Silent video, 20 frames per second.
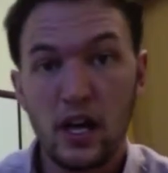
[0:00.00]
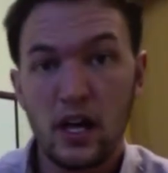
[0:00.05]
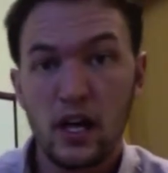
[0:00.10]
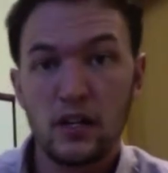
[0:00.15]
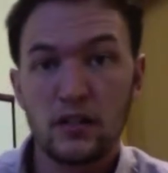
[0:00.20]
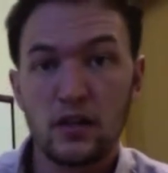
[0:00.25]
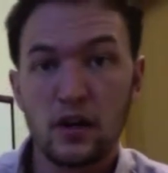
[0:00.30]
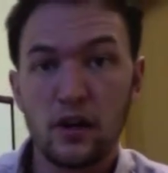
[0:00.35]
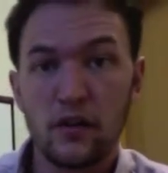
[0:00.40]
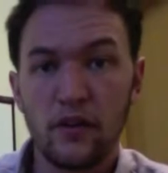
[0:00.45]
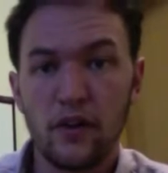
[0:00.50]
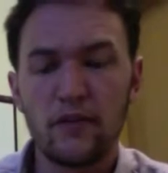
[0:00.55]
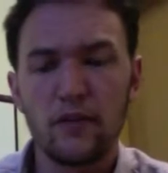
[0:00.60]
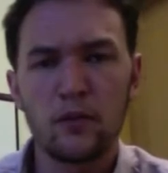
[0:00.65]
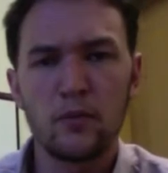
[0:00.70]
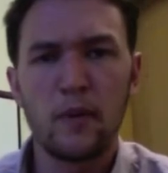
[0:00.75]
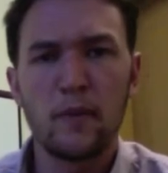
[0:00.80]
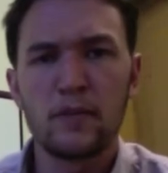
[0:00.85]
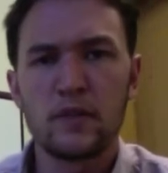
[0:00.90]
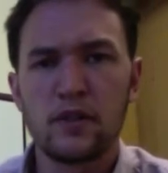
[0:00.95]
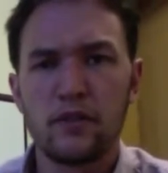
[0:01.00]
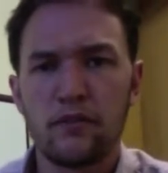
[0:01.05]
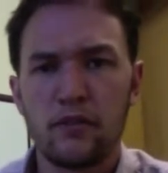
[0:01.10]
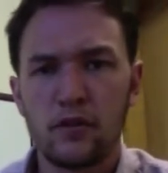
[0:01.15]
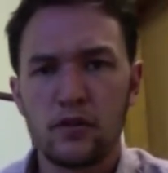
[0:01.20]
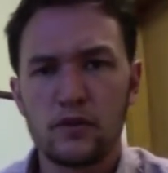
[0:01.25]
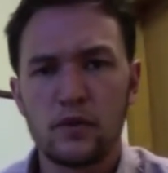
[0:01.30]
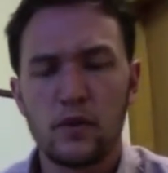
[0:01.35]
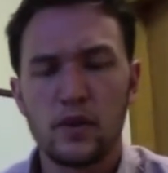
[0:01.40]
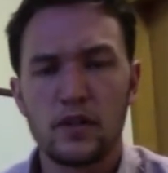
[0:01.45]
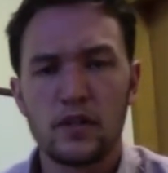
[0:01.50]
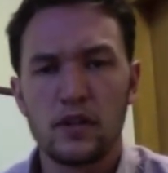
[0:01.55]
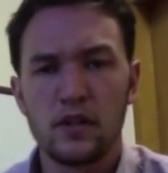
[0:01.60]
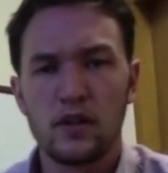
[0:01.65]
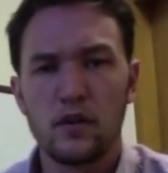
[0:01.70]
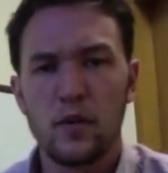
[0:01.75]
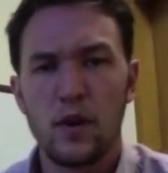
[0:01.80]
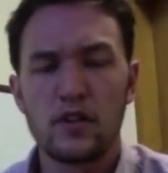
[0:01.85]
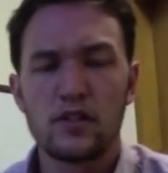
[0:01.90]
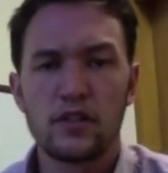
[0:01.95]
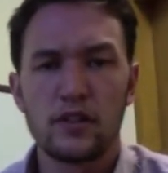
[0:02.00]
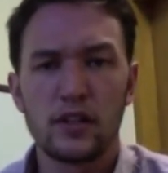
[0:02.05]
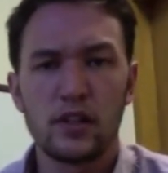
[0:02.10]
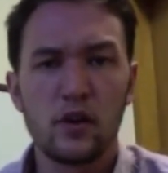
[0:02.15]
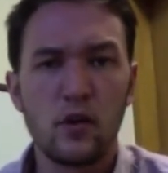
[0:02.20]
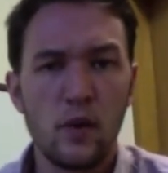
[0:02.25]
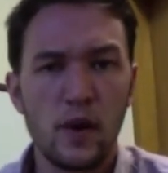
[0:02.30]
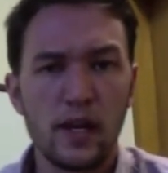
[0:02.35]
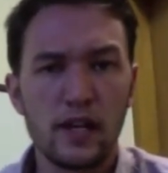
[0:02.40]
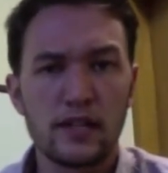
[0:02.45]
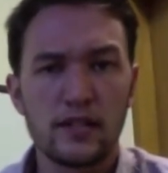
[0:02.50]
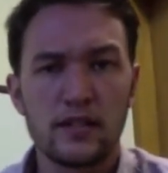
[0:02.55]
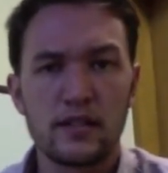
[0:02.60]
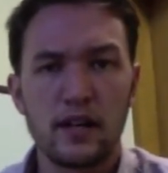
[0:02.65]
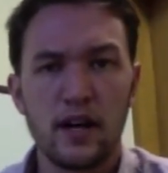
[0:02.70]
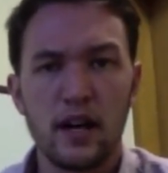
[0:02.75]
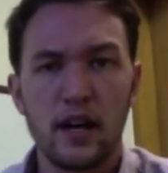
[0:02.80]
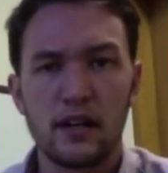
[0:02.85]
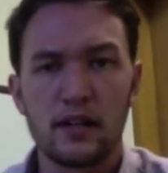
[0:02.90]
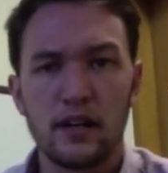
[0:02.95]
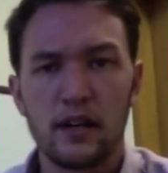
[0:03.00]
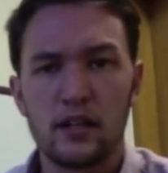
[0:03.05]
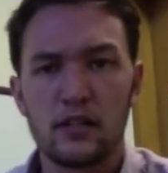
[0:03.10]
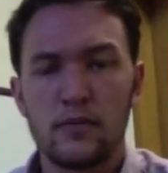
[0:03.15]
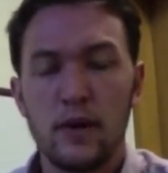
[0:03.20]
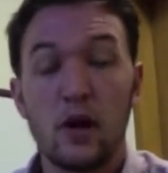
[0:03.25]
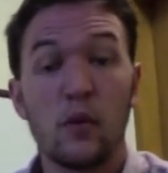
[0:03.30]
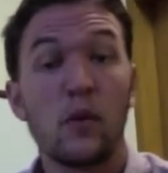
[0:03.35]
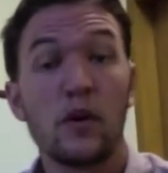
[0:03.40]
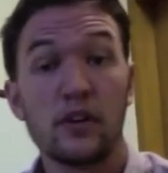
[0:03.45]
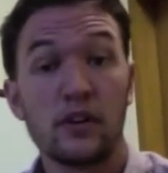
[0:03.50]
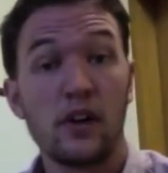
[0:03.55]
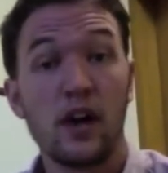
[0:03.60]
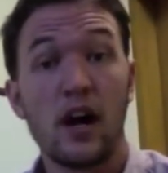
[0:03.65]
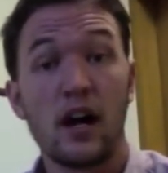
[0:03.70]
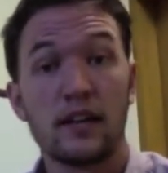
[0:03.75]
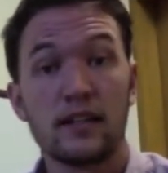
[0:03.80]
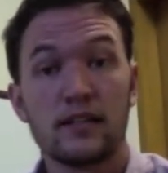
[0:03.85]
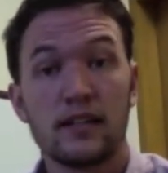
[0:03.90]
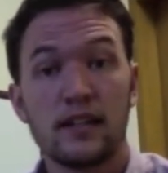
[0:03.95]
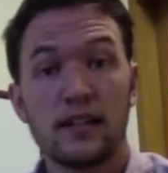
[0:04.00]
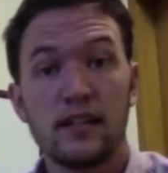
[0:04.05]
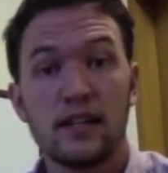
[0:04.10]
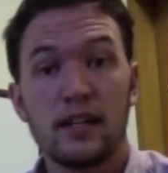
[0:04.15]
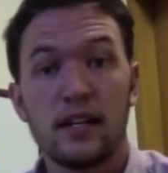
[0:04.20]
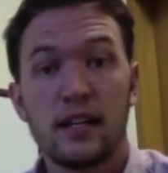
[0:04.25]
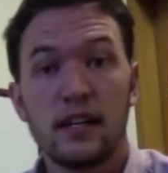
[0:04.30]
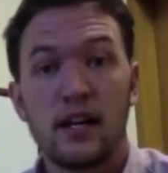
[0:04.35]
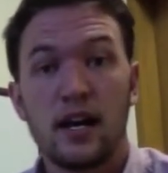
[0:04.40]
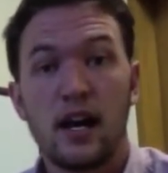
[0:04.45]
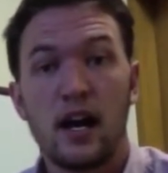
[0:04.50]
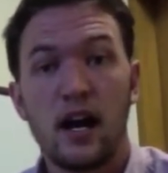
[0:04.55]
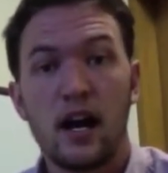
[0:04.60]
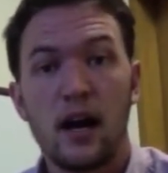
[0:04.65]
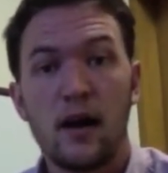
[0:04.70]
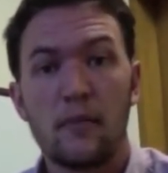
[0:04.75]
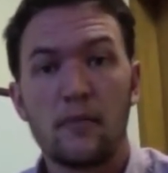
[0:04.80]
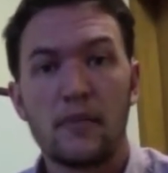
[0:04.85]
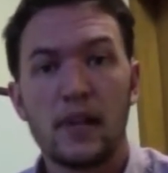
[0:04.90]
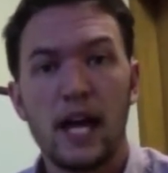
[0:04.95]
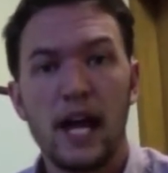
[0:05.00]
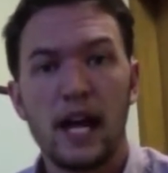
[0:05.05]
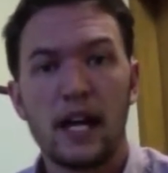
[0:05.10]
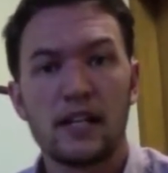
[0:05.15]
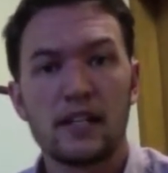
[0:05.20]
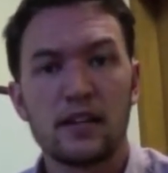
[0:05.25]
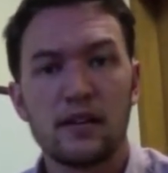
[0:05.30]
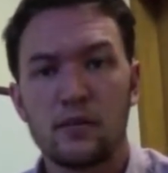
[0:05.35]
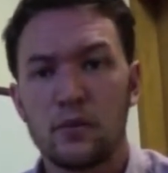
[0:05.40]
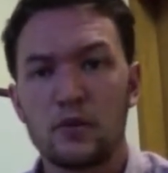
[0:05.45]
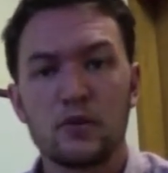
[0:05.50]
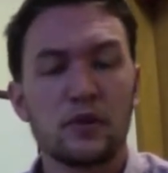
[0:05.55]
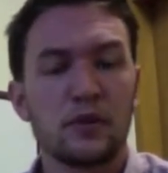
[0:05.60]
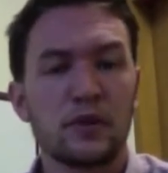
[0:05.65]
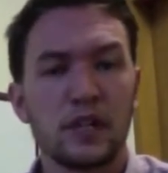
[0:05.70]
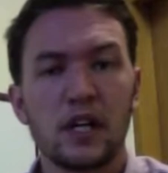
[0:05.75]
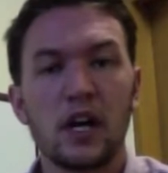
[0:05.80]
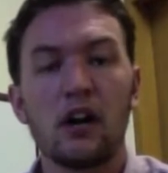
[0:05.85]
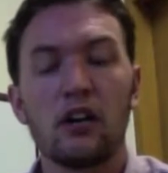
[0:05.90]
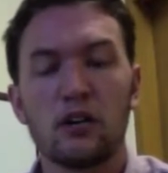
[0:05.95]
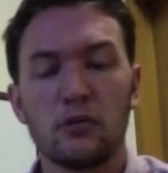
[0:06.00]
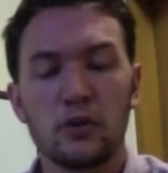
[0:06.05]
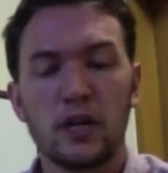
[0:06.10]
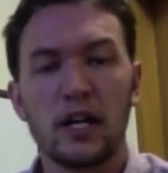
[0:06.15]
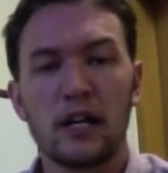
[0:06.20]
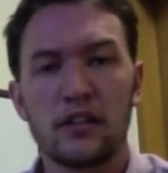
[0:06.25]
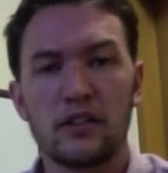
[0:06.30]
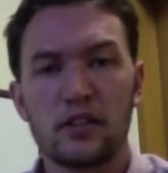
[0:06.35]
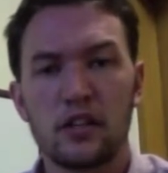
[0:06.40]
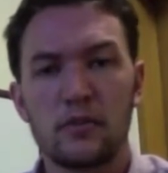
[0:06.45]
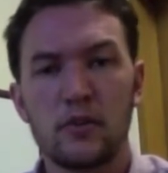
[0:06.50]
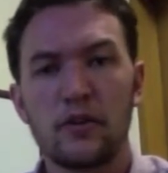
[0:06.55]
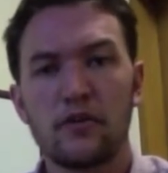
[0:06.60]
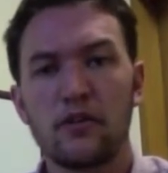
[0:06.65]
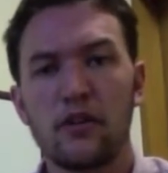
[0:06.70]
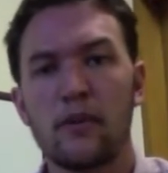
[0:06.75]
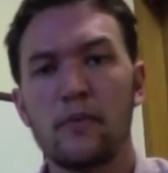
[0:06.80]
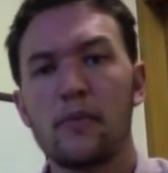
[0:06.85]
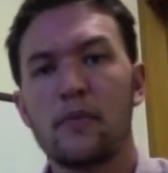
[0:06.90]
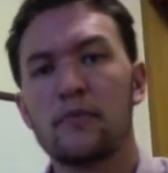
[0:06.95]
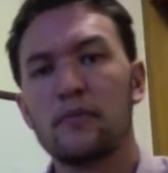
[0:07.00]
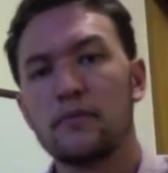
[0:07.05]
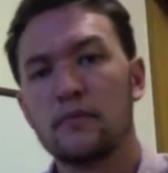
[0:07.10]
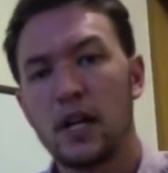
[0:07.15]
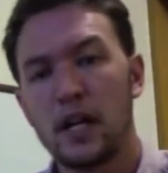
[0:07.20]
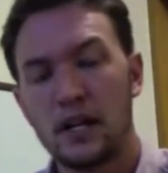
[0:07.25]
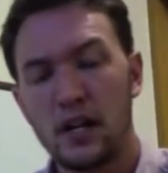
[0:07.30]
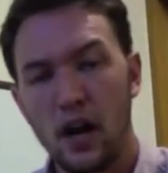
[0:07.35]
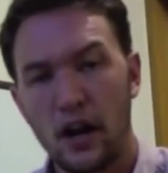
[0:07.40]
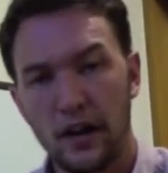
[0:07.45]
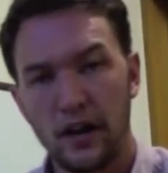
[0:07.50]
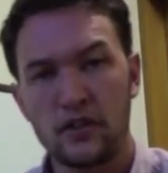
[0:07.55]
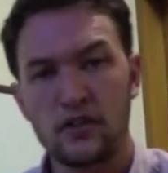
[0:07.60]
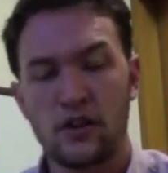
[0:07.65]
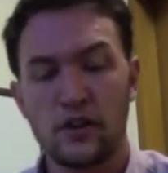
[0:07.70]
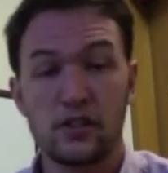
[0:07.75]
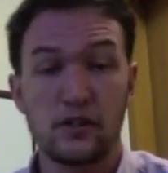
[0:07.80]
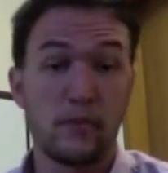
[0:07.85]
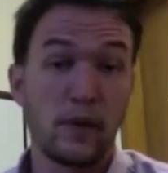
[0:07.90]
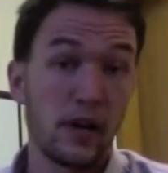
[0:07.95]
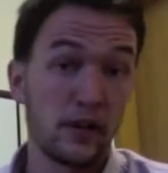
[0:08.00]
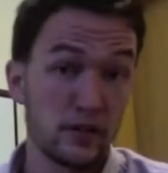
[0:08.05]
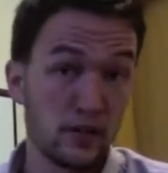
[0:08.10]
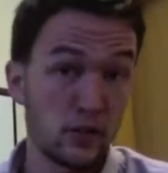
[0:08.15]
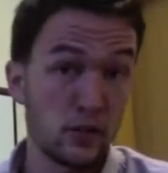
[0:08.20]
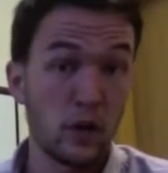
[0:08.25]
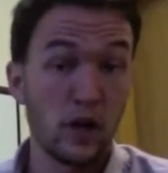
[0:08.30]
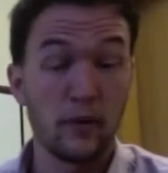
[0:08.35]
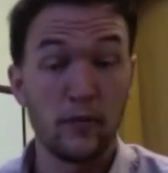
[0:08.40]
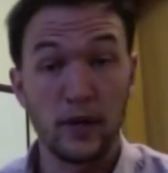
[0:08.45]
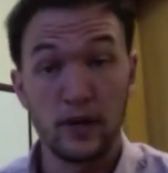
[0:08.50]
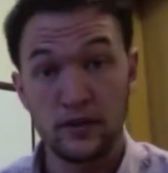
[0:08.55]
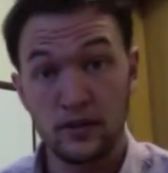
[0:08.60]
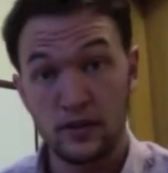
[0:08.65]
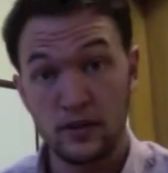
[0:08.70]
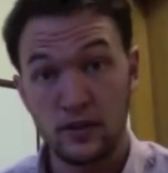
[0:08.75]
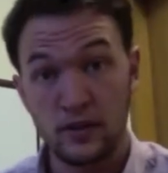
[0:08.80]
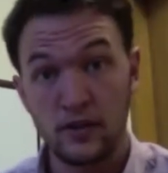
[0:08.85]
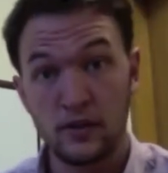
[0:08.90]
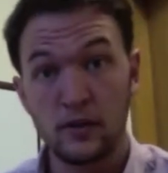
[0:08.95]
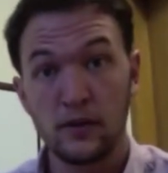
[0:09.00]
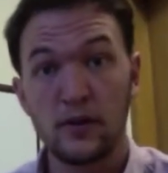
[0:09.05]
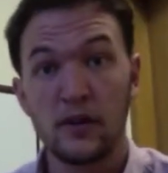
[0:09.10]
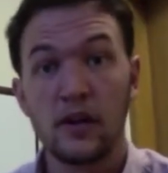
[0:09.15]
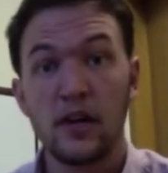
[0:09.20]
So if everyone remembers the first question on the quiz, I talked about whether or not that resulting color blindness could be from a non-disjunction meiosis I and meiosis II.